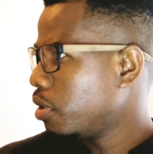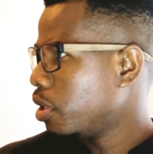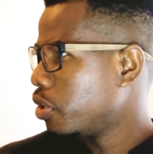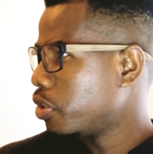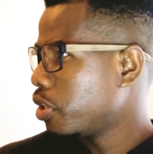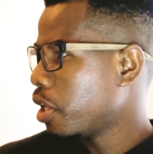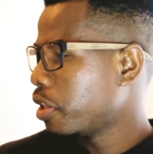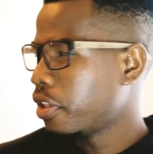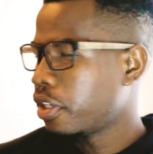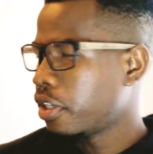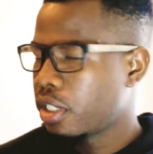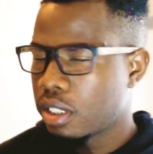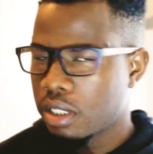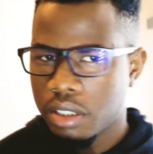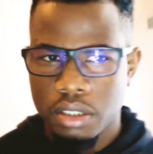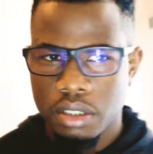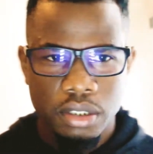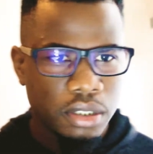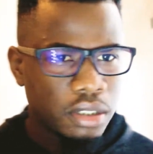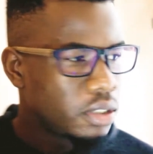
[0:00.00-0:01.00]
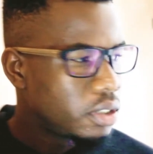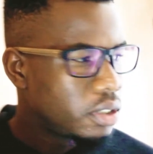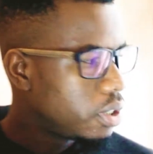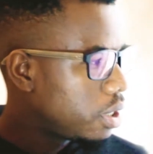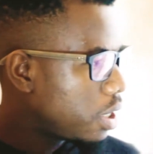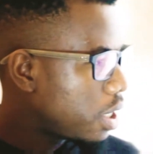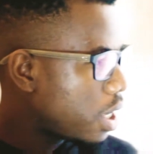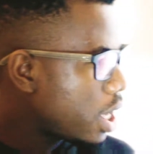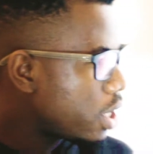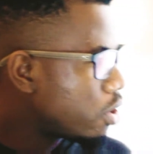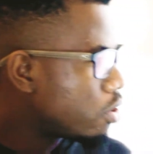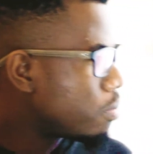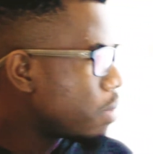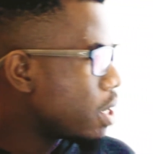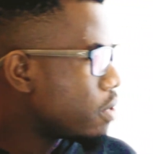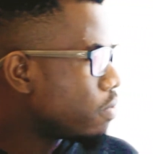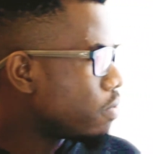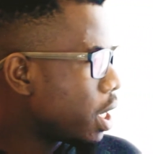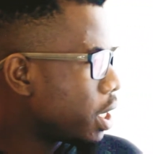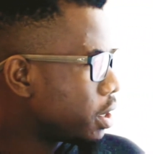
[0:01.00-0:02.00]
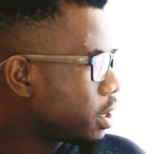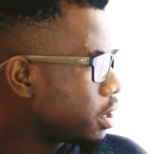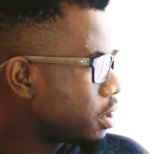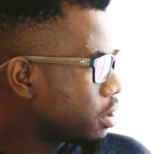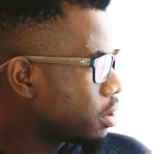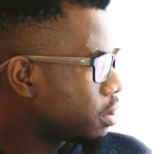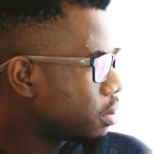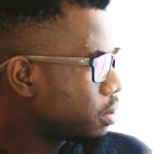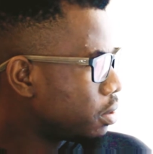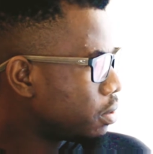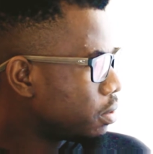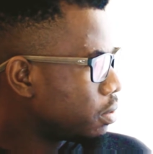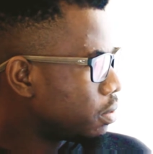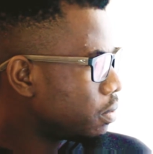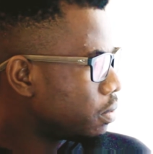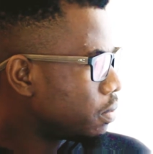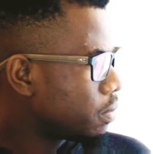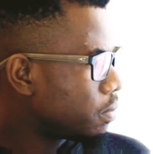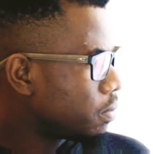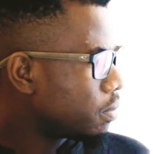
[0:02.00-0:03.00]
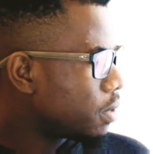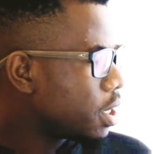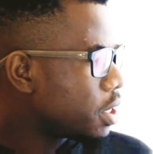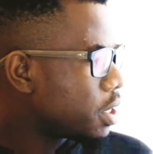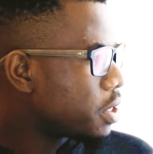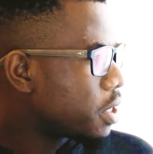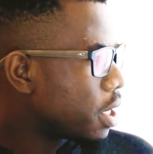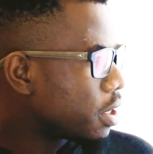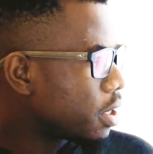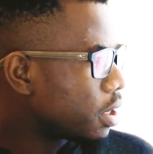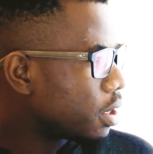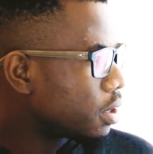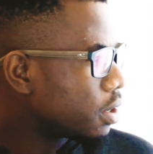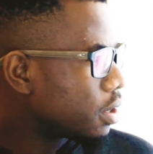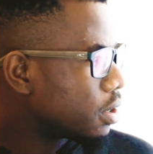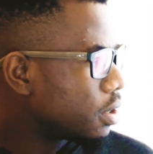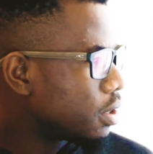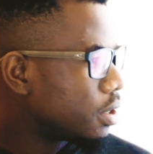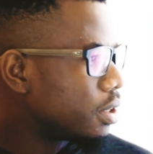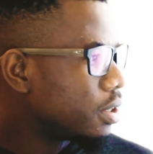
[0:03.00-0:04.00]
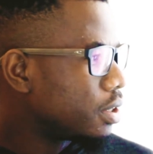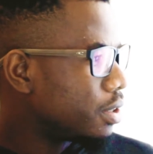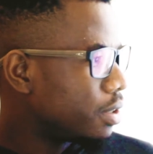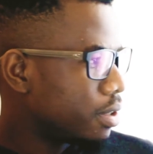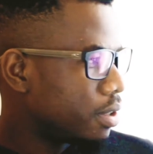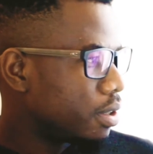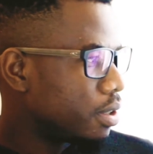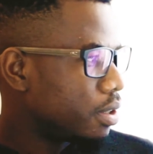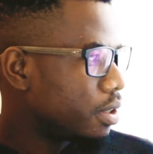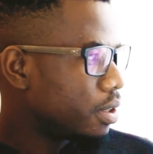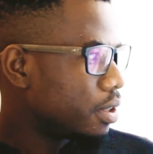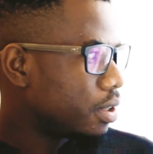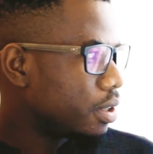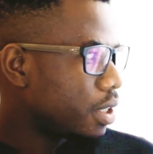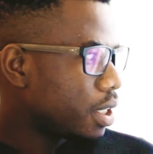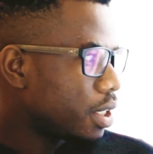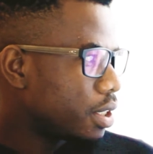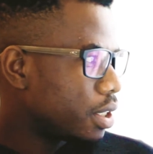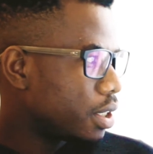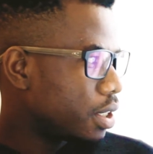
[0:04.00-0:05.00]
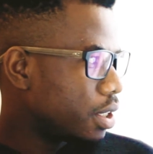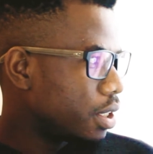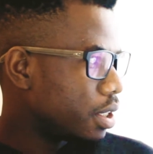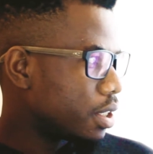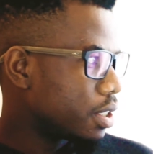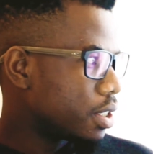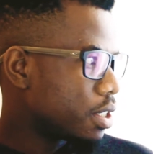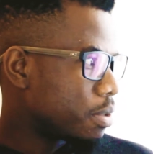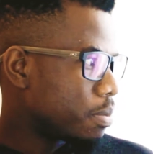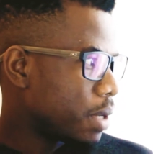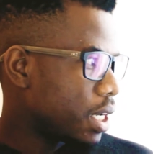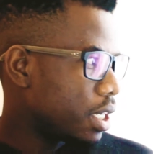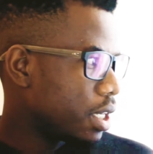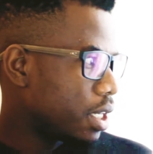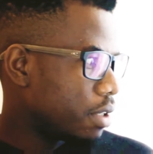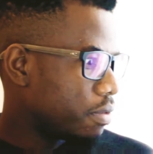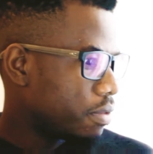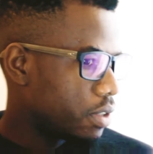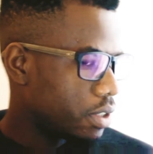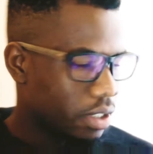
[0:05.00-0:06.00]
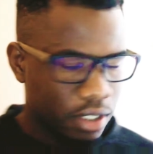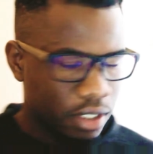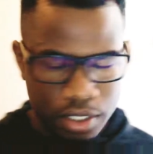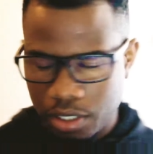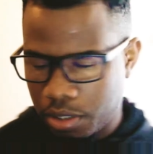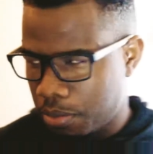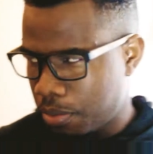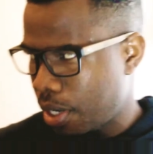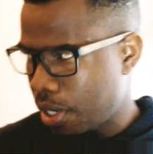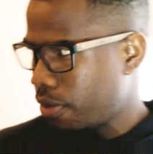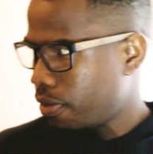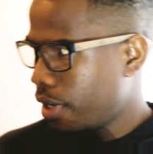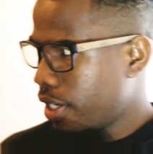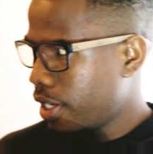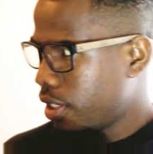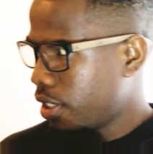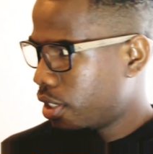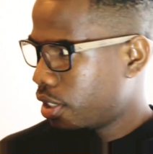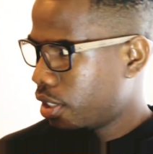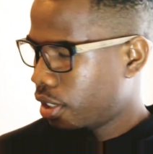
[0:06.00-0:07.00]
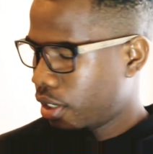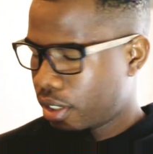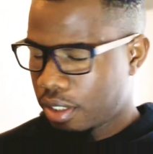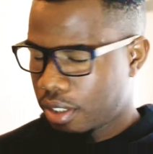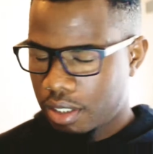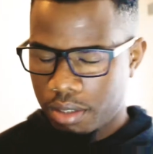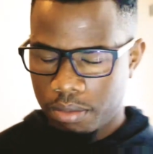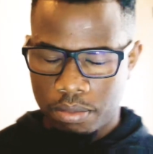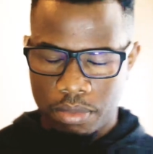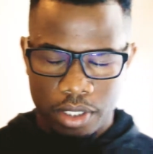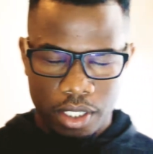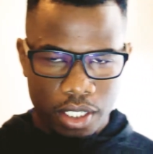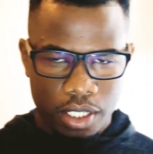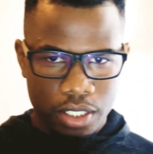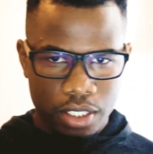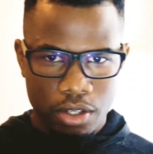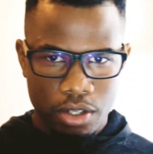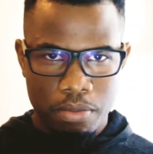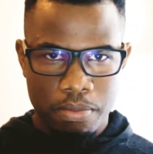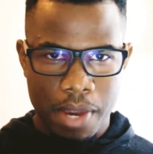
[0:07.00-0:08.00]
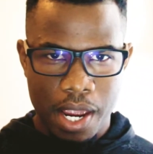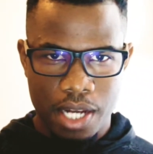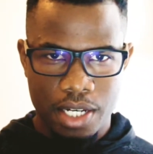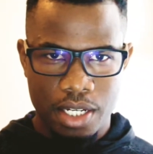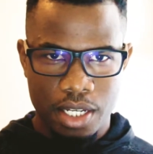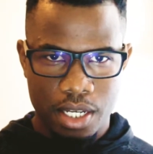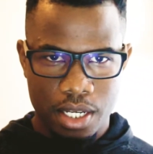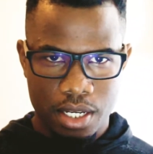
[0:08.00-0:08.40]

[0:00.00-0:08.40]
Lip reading: is nothing, and on my right is nothing. Technically, this is my left and this is my right, but that does not matter.